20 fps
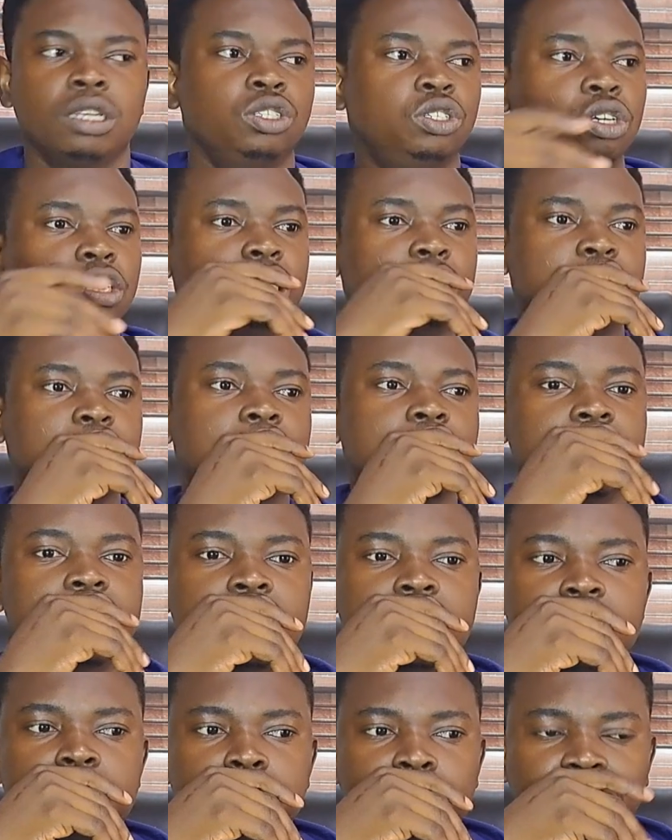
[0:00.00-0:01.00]

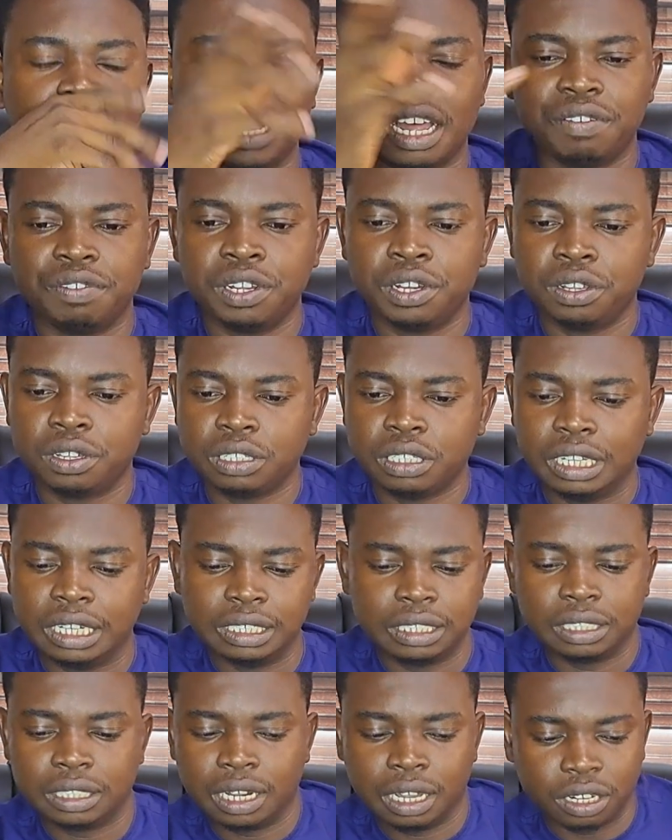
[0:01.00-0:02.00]

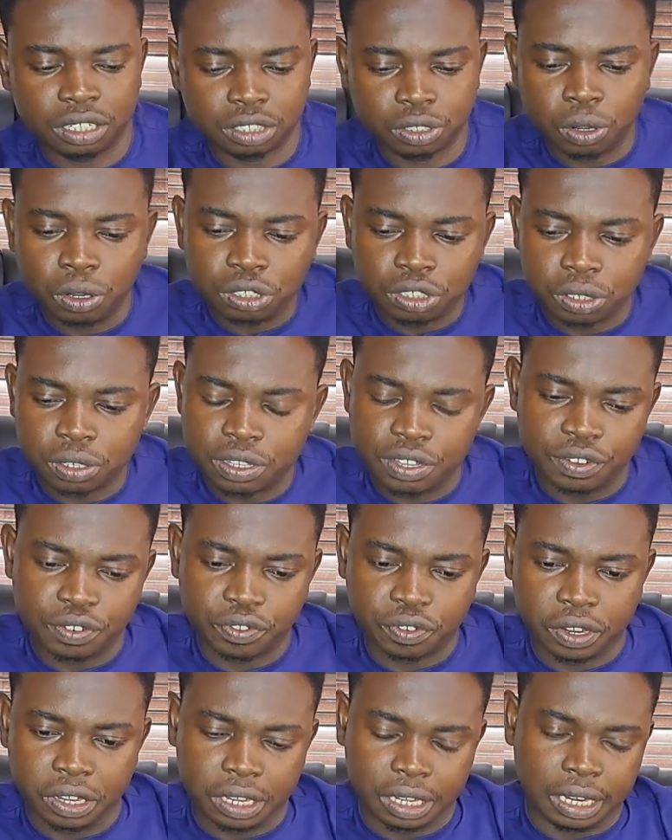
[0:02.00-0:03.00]
Yesterday I was consulting
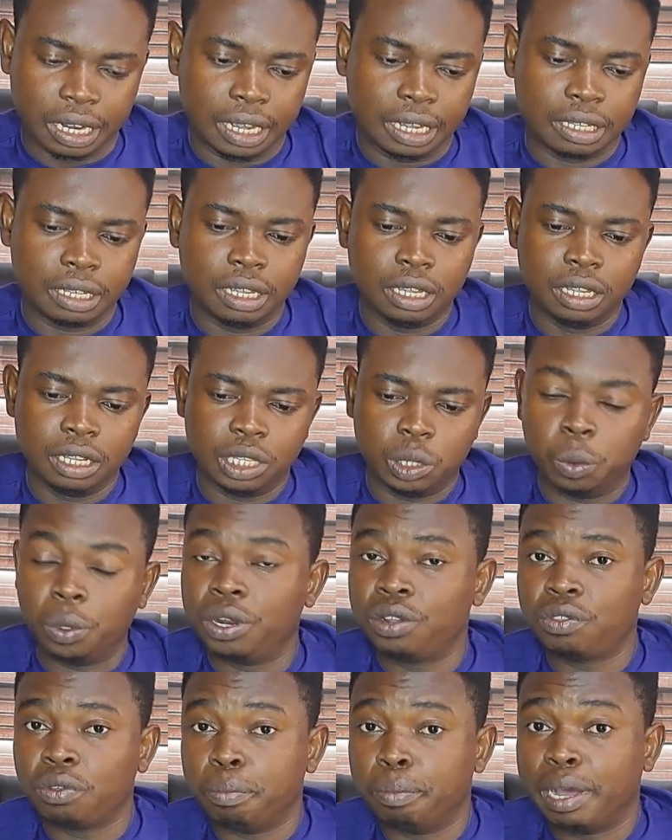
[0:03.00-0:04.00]
for a client. He
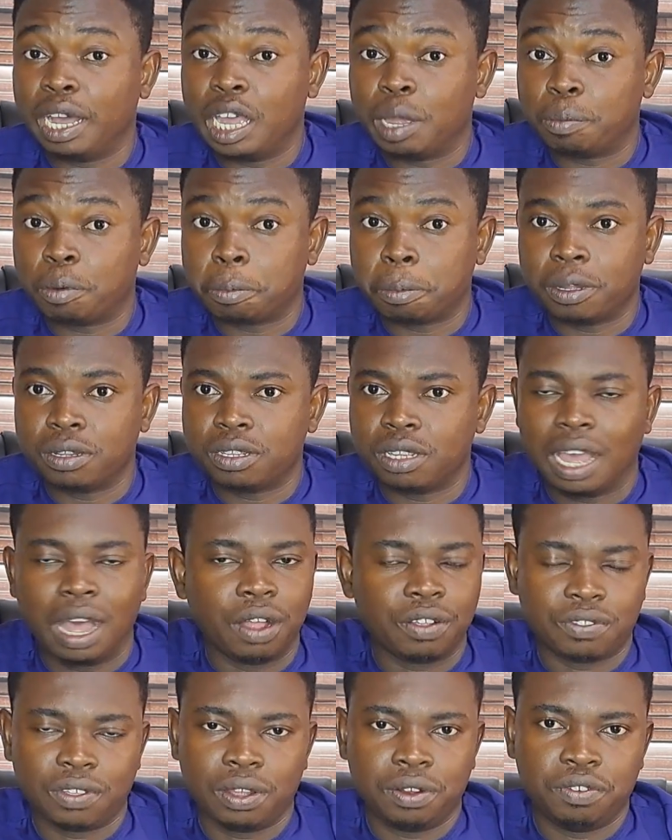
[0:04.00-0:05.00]
wanted to buy a property
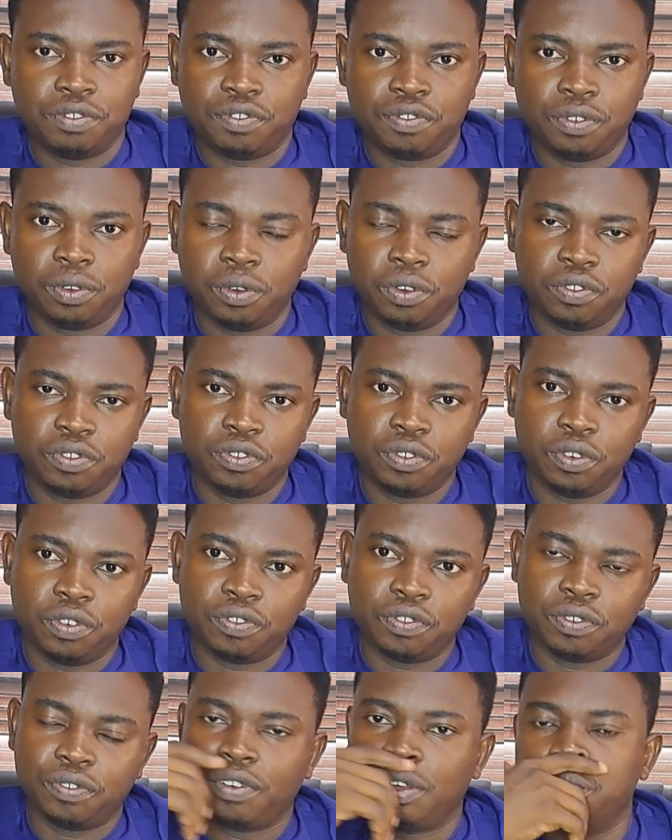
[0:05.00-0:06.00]
outside of
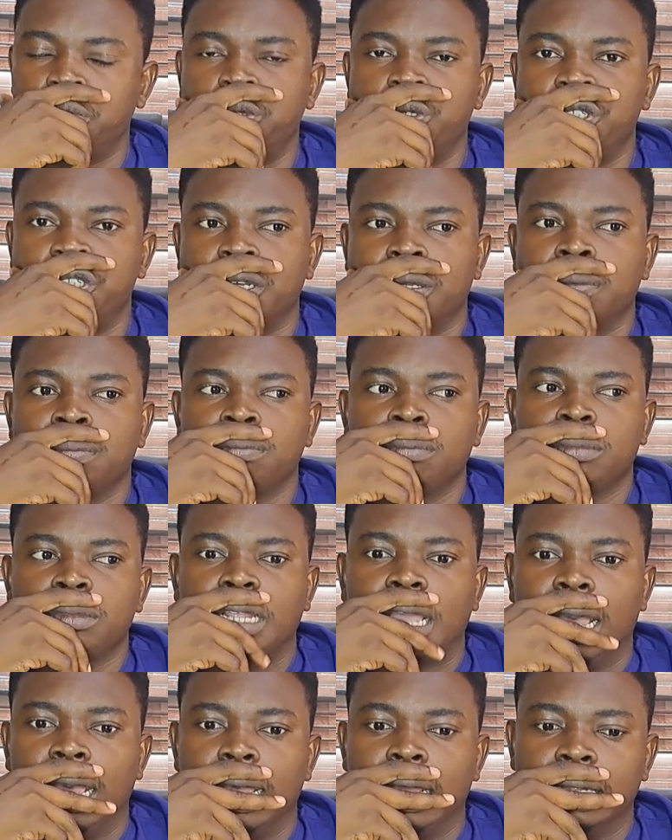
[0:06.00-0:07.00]
Abuja,
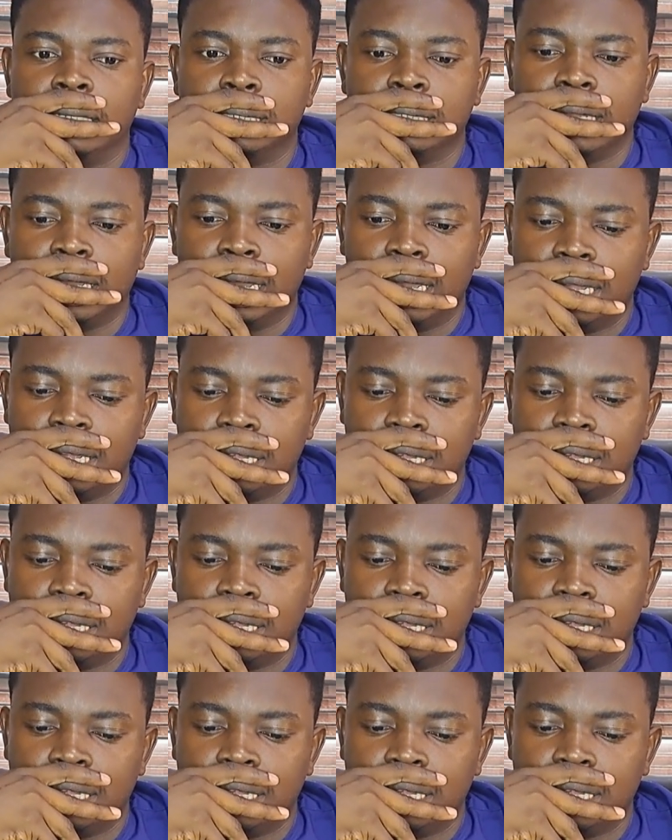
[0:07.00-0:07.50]
and